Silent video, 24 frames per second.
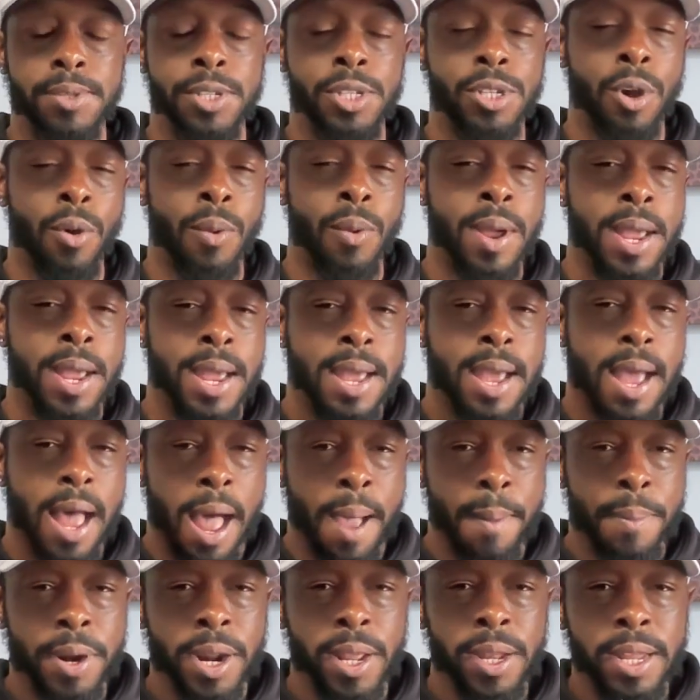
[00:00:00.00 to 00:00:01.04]
So
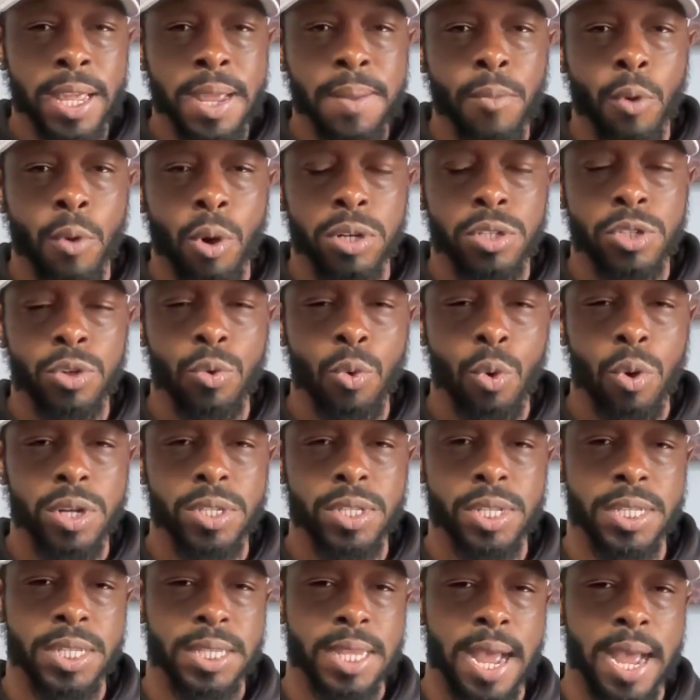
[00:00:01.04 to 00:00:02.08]
I'm going to lean more towards
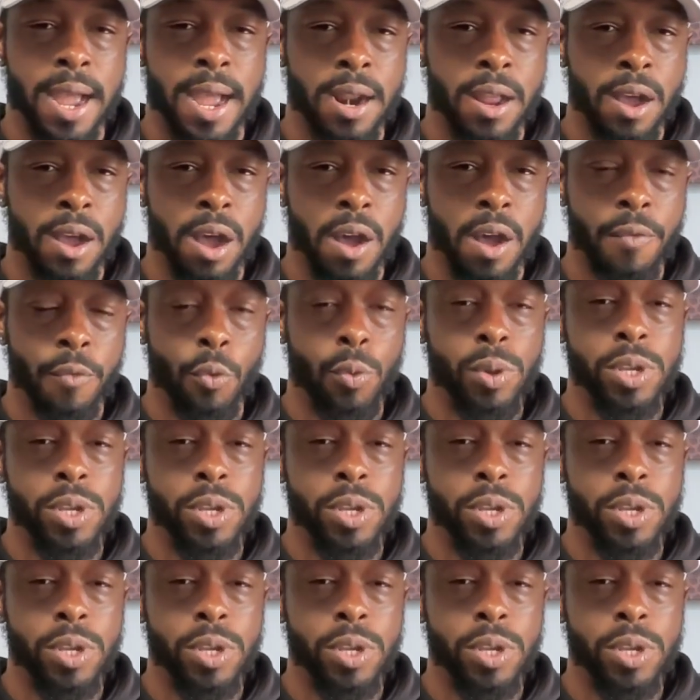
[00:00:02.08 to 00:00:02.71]
the side of we